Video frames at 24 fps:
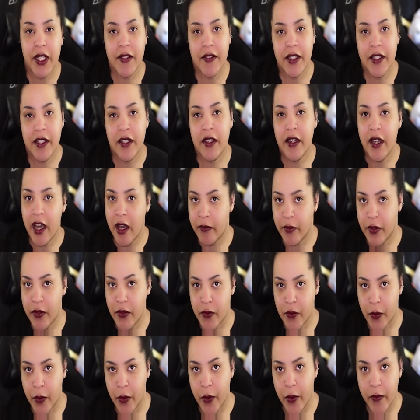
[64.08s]
I didn't have
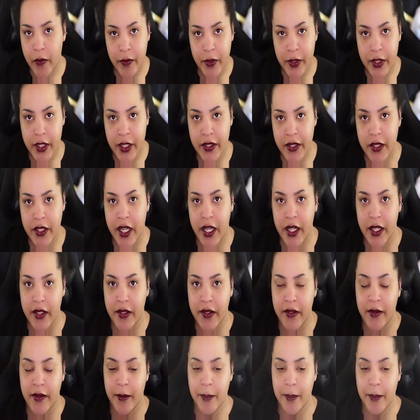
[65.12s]
control over these things.